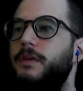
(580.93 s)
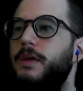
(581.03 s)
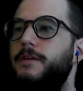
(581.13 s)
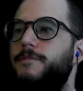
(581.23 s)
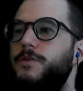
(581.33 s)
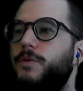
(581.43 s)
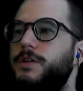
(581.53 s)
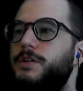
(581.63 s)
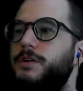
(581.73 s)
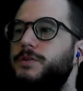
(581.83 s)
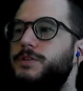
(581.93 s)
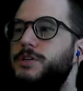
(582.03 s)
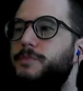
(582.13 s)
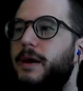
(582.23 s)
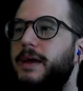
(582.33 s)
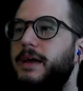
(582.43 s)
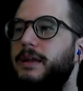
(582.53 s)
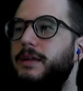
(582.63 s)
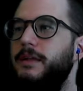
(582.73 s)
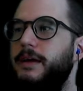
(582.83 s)
If you want to do it by
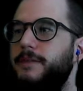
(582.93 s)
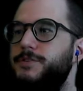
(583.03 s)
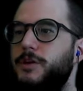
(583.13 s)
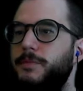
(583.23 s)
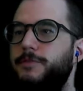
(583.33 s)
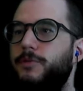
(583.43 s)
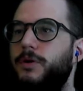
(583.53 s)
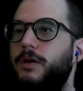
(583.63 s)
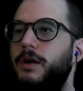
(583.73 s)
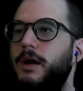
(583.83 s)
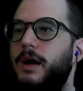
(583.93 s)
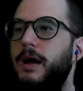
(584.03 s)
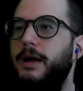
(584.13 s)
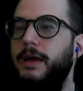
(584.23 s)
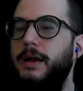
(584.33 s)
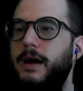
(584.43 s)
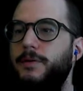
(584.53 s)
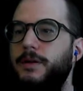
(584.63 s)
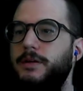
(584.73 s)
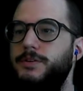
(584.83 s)
hand, like I've shown before, again, I
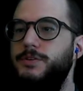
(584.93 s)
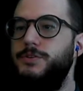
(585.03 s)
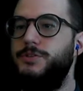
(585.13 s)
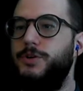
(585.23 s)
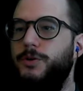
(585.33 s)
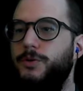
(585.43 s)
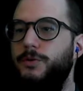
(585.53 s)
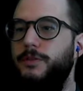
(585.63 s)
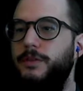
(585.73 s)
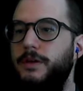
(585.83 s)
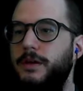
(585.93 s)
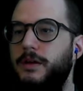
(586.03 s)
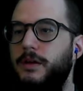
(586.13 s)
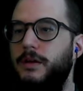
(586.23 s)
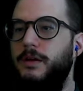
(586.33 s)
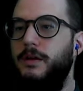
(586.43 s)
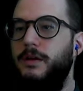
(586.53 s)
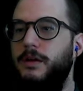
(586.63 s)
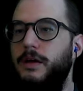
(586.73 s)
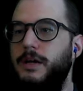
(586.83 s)
would circle the
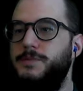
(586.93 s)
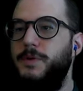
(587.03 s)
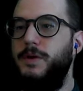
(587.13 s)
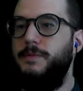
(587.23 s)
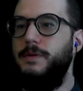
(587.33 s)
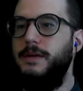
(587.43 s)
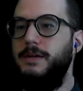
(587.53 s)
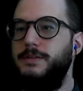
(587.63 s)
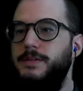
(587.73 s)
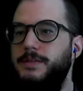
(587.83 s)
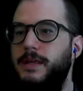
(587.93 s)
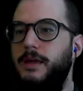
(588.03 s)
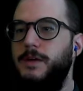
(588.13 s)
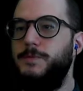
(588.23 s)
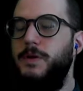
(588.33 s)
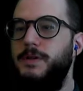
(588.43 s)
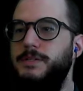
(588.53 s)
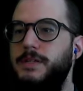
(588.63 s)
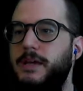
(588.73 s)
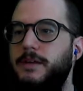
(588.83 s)
exponent. Since that exponent is
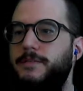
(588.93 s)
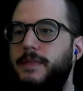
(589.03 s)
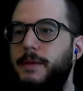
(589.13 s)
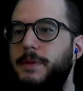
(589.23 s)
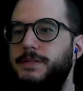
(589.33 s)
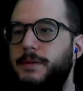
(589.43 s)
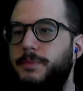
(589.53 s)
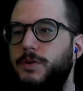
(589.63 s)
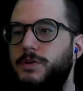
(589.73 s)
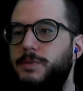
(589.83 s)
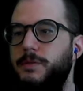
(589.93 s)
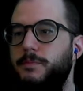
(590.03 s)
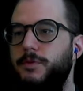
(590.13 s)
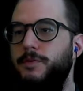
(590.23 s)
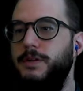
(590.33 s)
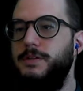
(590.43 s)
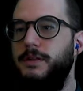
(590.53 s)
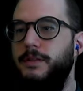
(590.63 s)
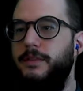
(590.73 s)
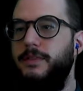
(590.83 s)
negative, that means I'm going to be moving
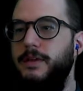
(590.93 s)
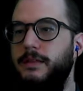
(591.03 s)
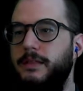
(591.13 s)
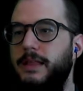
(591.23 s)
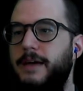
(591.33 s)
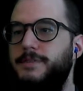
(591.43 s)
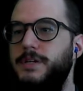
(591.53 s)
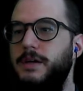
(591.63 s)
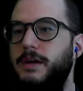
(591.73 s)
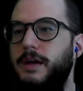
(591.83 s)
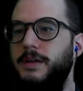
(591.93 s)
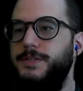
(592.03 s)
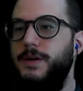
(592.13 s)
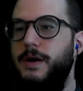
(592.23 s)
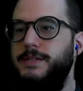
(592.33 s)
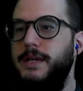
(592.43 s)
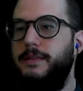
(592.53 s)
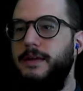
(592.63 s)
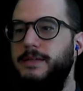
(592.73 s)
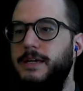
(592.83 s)
to the left. And so I'd take
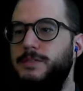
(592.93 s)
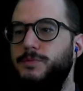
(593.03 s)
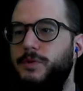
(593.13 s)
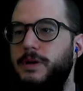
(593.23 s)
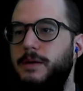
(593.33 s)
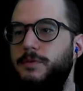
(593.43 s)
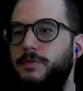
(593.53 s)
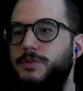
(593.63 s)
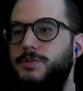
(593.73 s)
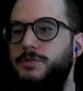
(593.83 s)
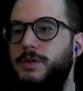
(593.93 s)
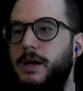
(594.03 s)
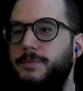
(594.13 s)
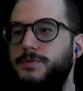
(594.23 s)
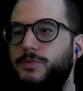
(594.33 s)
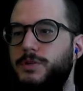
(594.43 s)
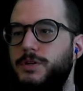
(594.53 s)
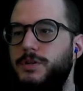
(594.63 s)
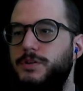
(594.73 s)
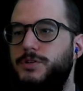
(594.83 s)
that decimal and move it 2 times,
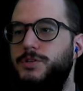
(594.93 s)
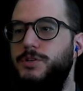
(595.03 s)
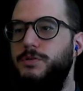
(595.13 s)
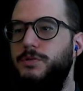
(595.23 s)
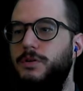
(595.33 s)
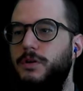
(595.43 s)
1, 2,